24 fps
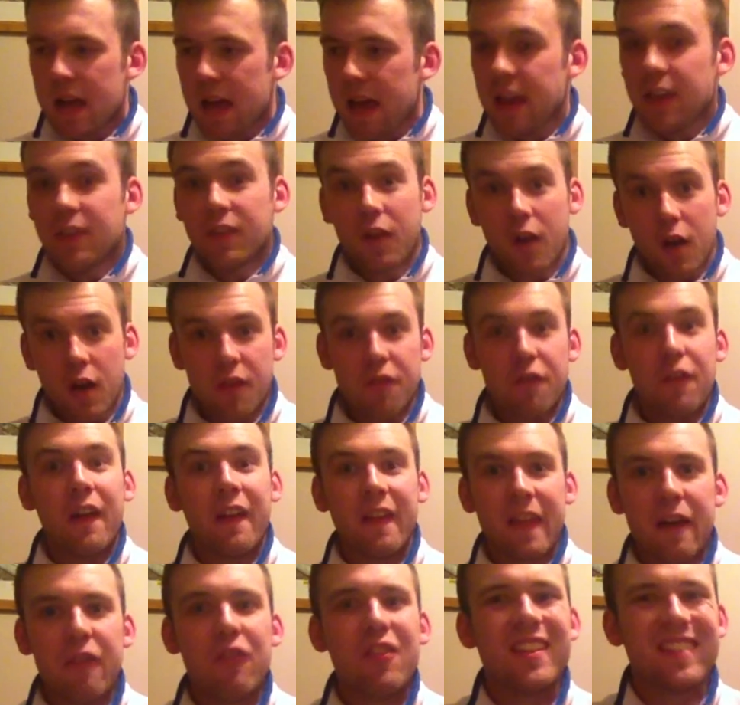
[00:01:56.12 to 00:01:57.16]
he's heard Phil
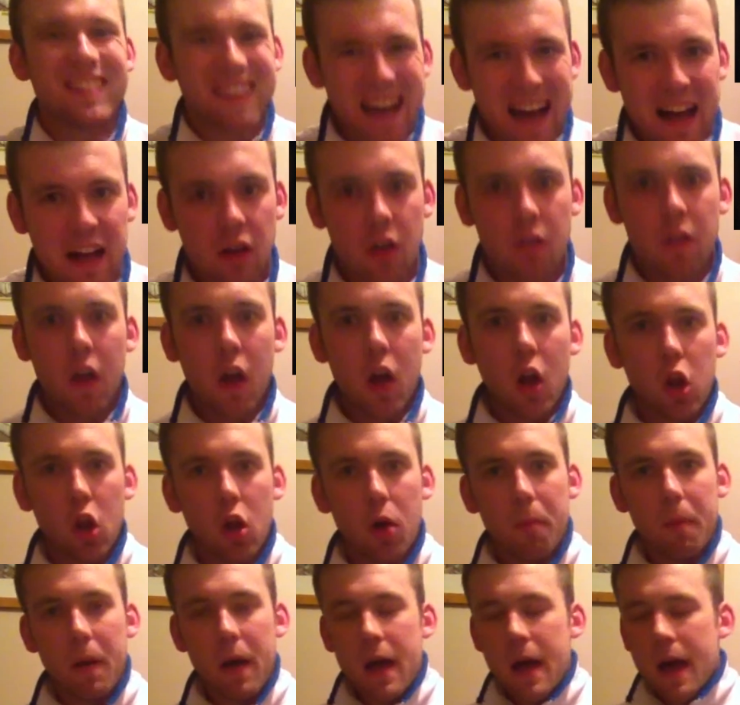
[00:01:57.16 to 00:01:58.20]
Neville has had on the
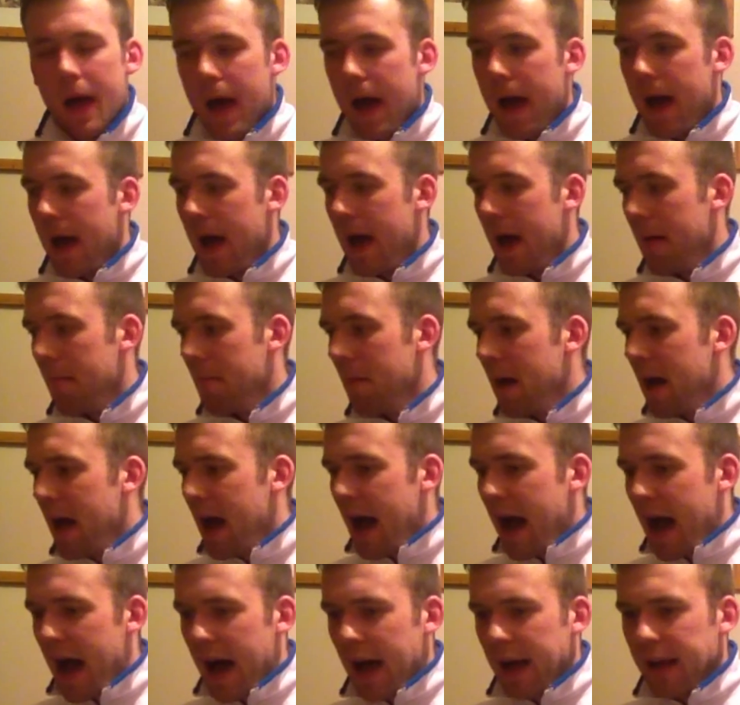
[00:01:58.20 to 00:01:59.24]
club,
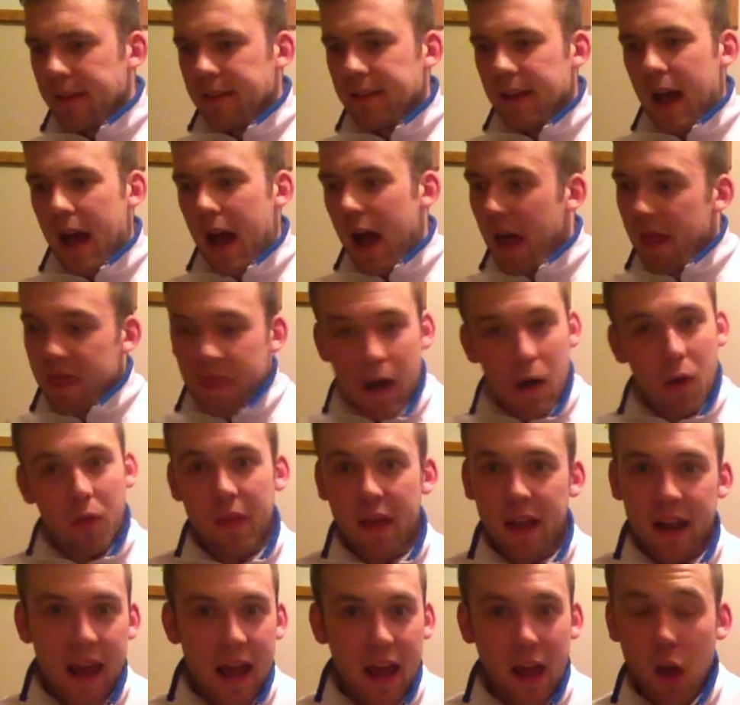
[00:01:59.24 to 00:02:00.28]
and
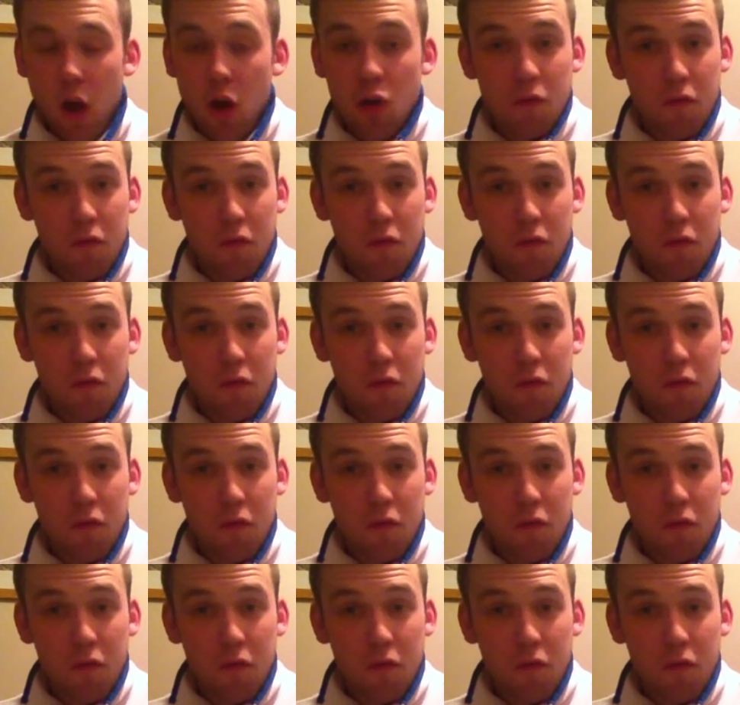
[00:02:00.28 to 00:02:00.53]
that echoed